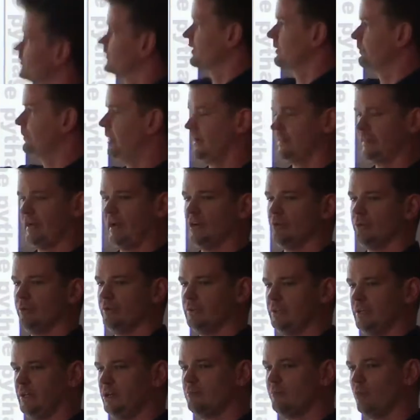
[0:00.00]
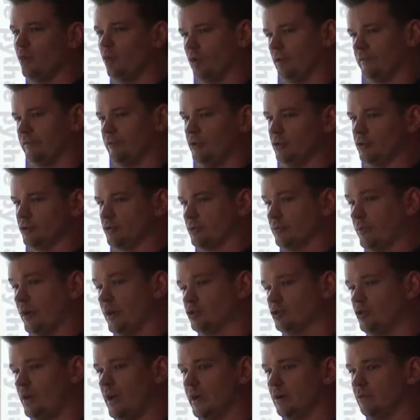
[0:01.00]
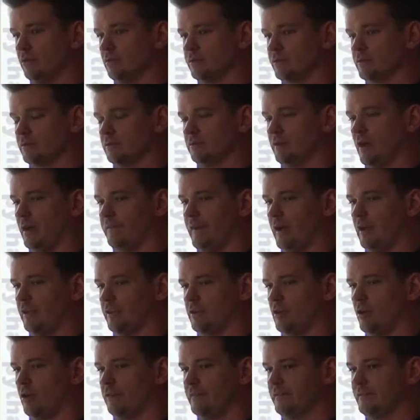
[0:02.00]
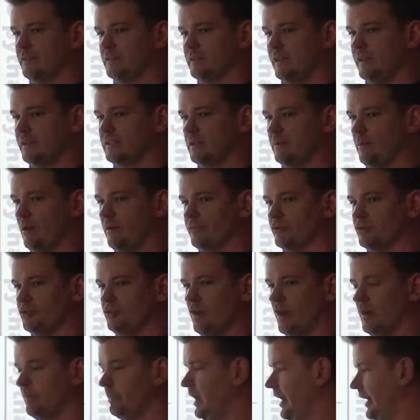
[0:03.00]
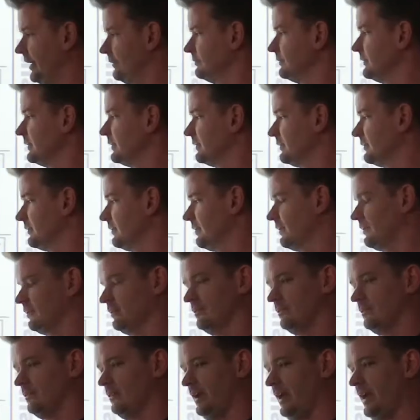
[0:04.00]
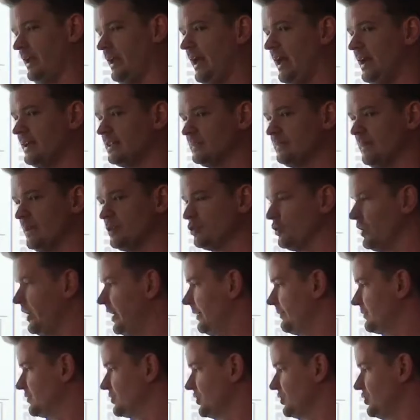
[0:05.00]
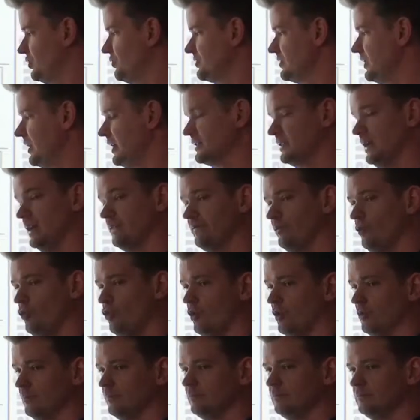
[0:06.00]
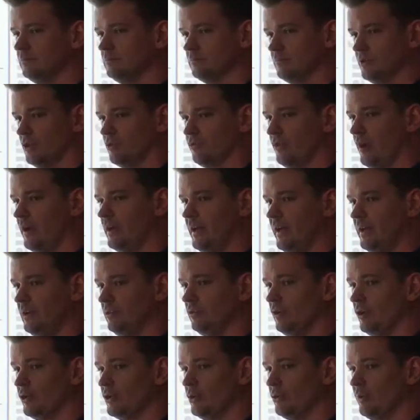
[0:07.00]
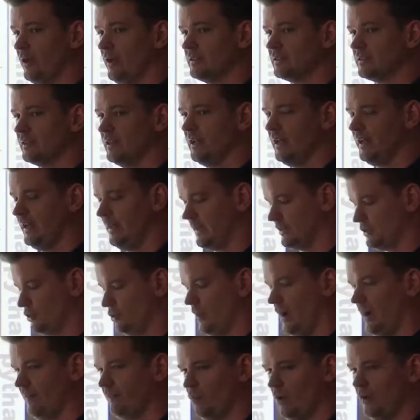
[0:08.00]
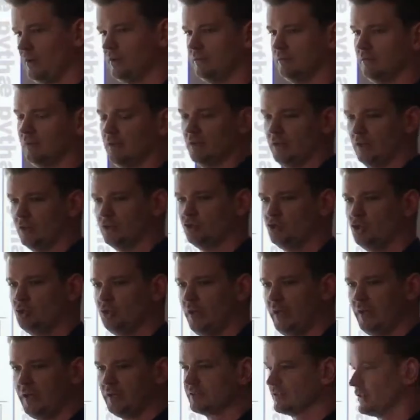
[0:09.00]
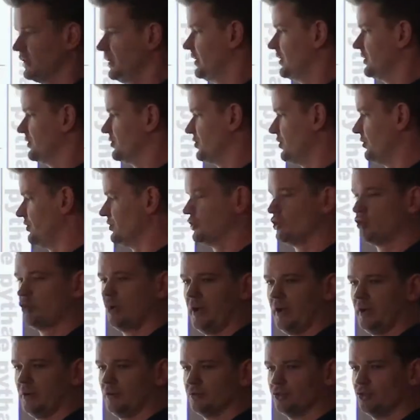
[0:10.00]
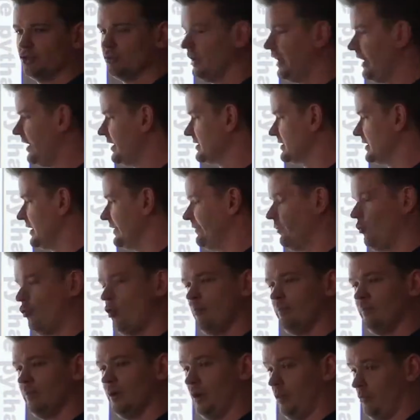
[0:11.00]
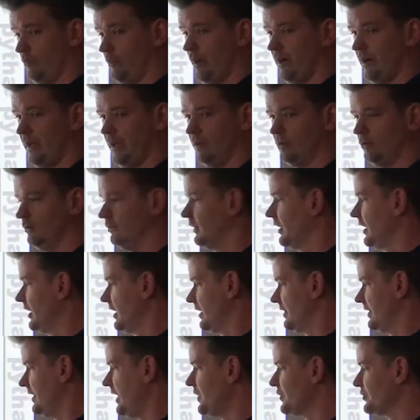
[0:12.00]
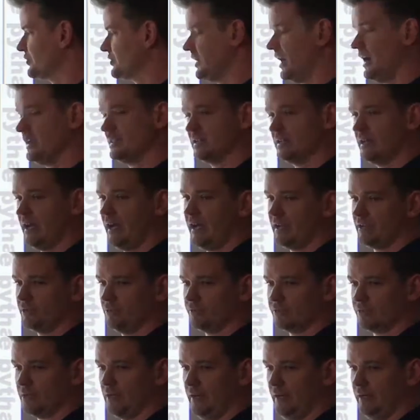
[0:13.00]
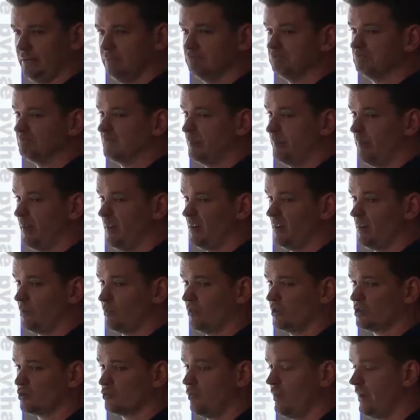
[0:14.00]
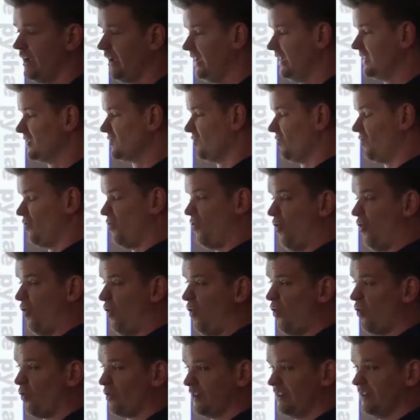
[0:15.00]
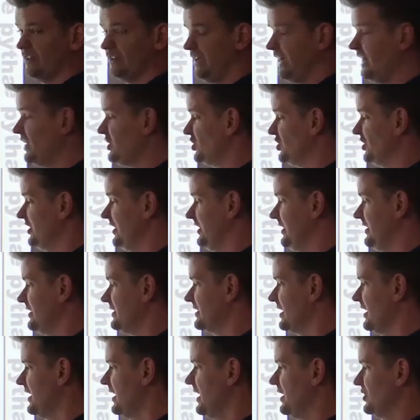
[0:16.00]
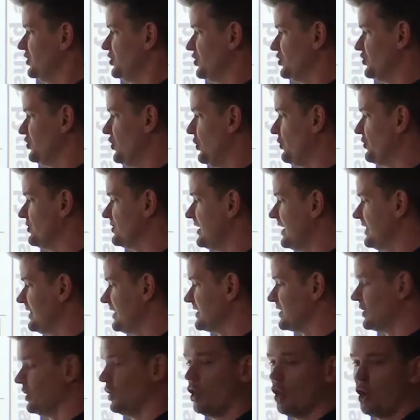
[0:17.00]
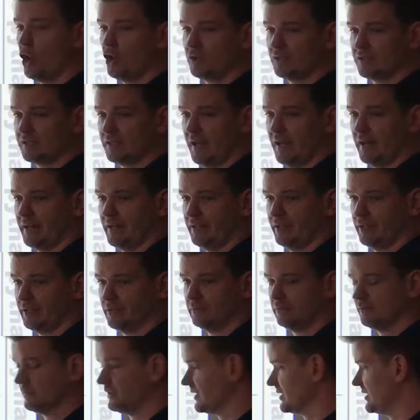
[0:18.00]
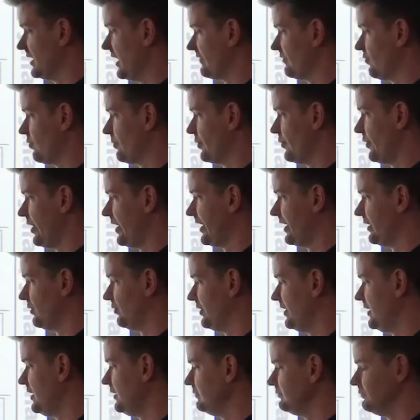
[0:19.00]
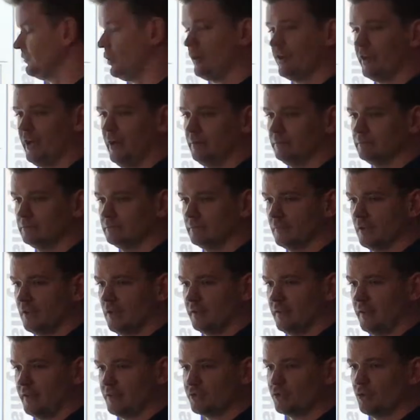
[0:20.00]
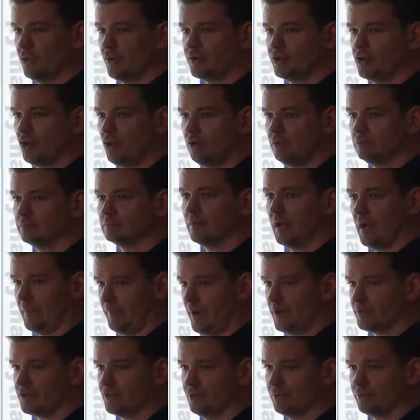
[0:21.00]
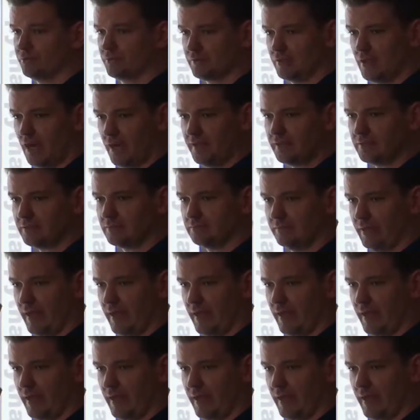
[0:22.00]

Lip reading: Pythagorean theorem only be used with right triangles. Not valid in all 50 states. Some offers do not apply. It has special names. The two sides that form the right angle are known as the legs. You have one, two legs, so does a triangle. Two legs, they form a right angle. The other side, the diagonal side, depending on which way its orientation is, just notice that this long side here does not form a right angle here. Oh yeah, that is known as your hypotenuse. Got it?